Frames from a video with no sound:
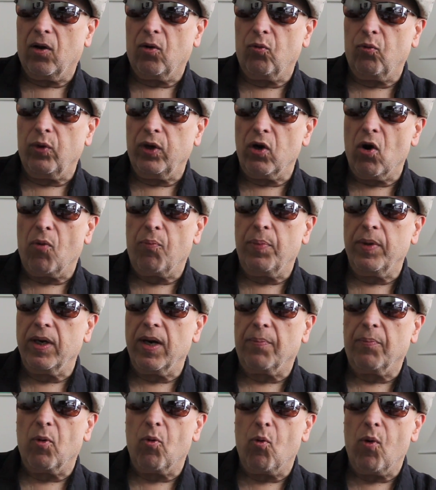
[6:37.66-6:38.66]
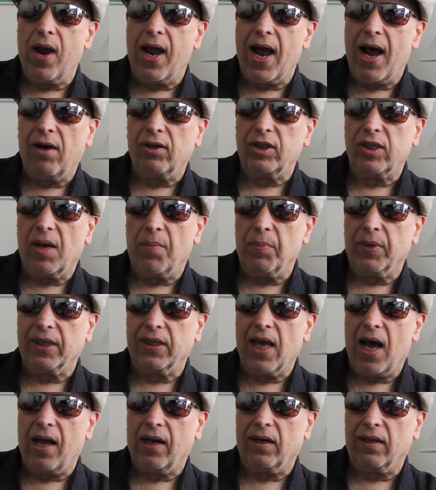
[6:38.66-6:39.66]
we opened up a warehouse on
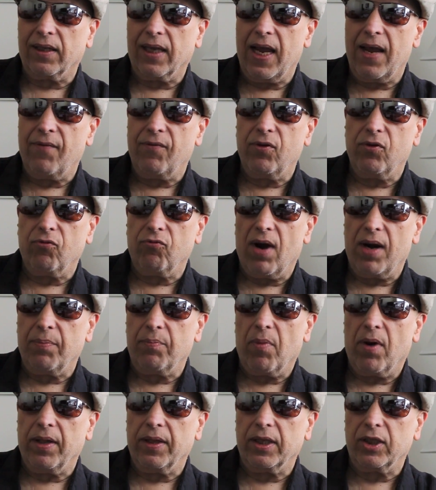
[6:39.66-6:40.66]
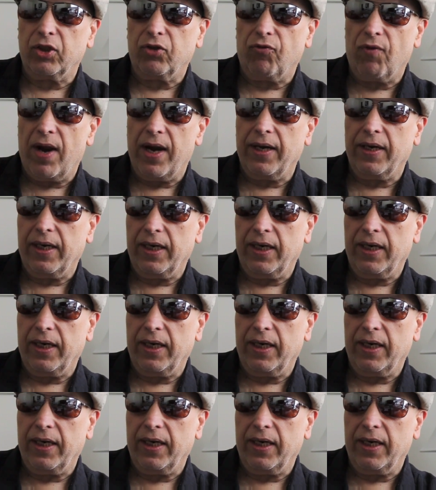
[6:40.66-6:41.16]
McDonald Avenue right by the train.